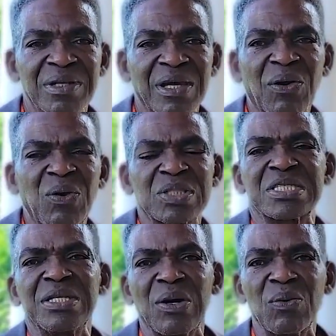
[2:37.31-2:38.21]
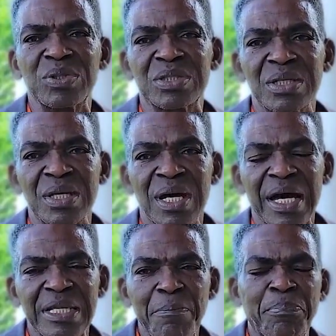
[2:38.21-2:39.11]
The cussing out
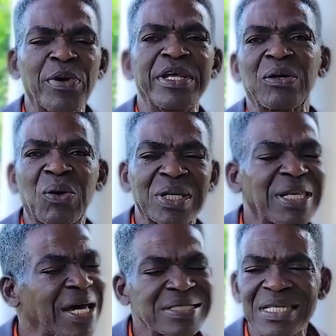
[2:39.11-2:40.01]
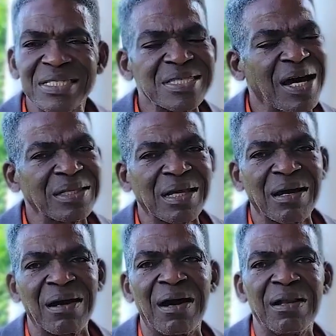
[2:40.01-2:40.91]
and the pulling cutlass is not
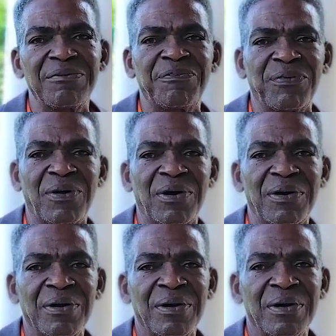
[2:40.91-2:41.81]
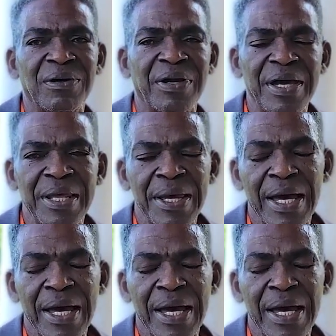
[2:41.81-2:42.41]
called for, right?